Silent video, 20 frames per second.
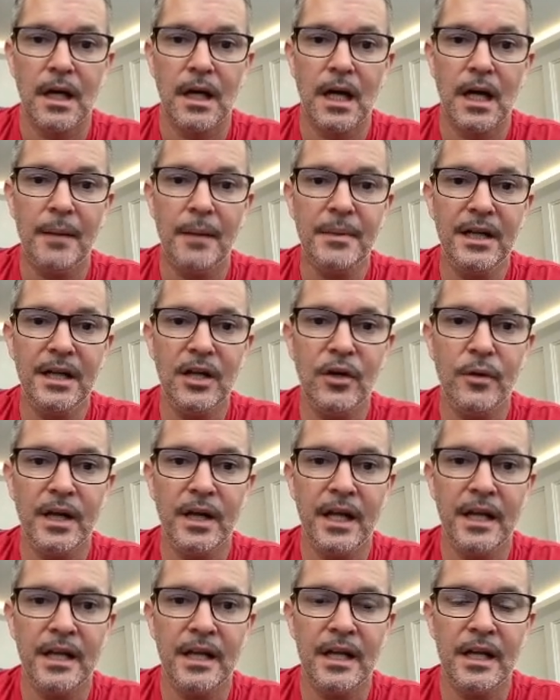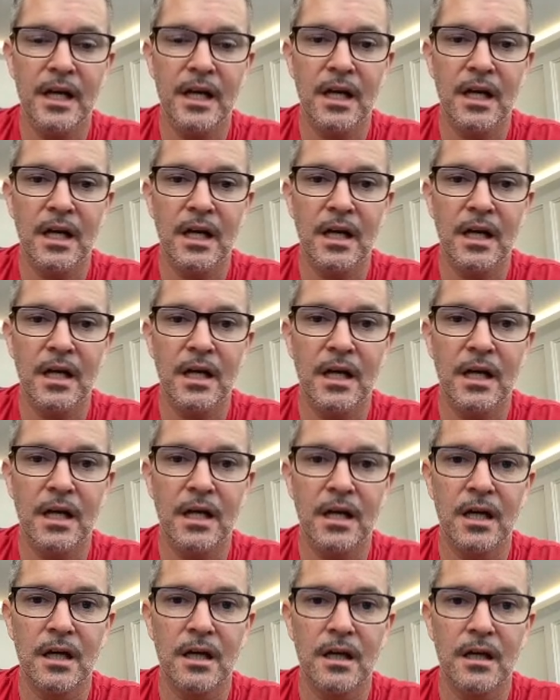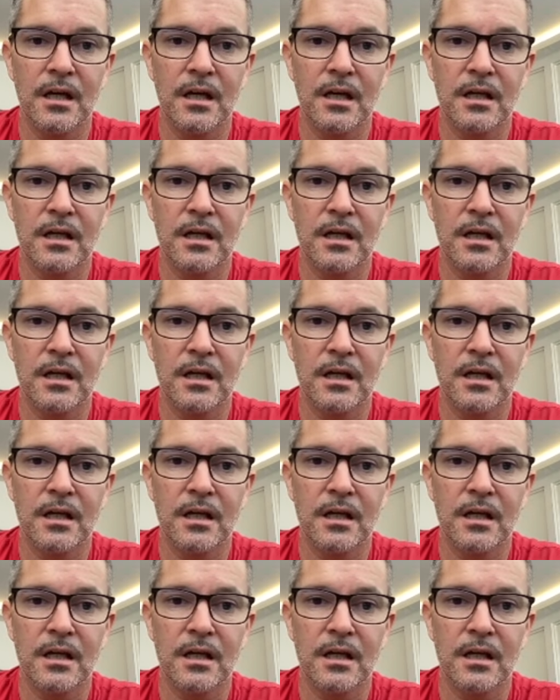going to go ahead and